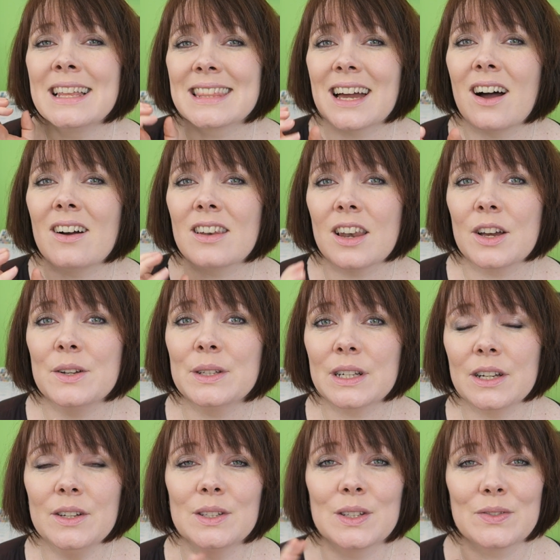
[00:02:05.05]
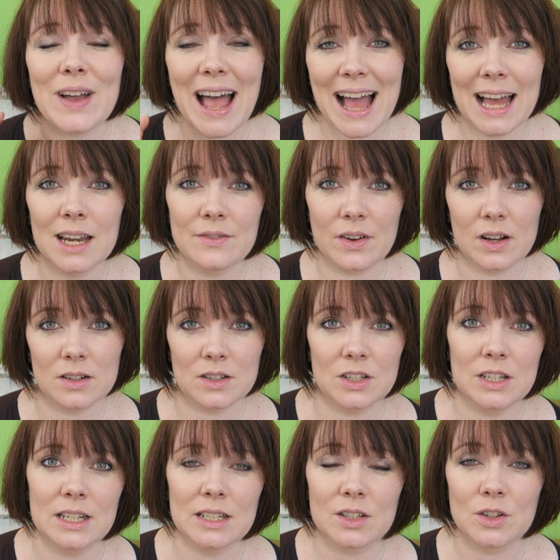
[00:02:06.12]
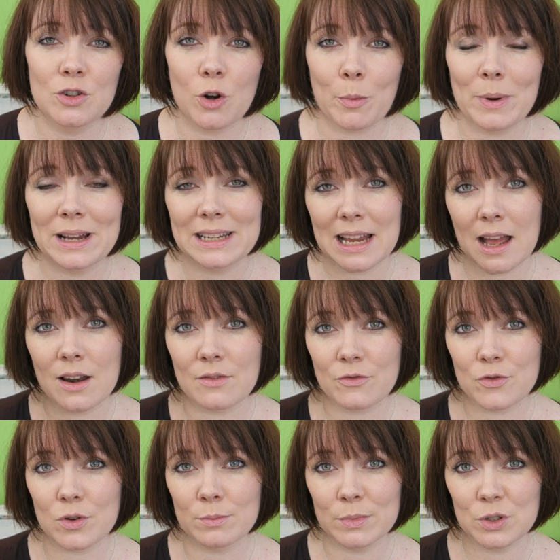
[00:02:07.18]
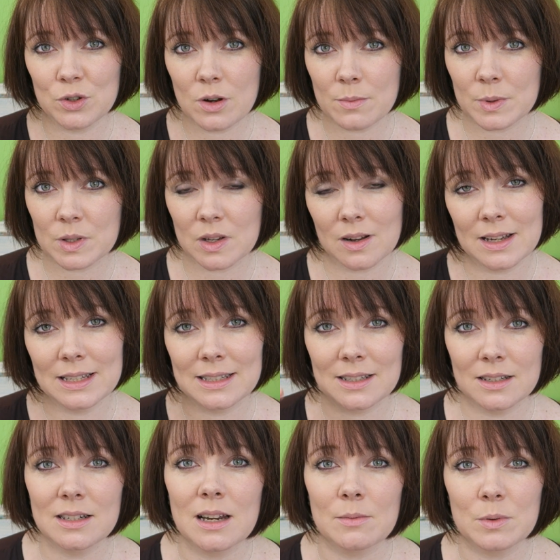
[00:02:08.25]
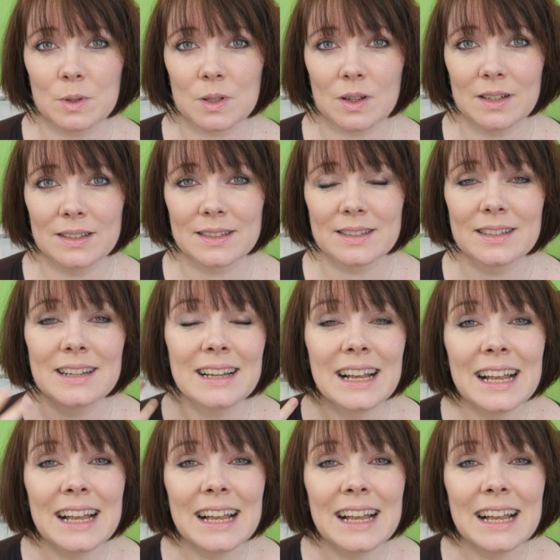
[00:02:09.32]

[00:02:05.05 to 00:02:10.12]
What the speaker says: there are loads and loads of advantages to dropping down from triple science to double science.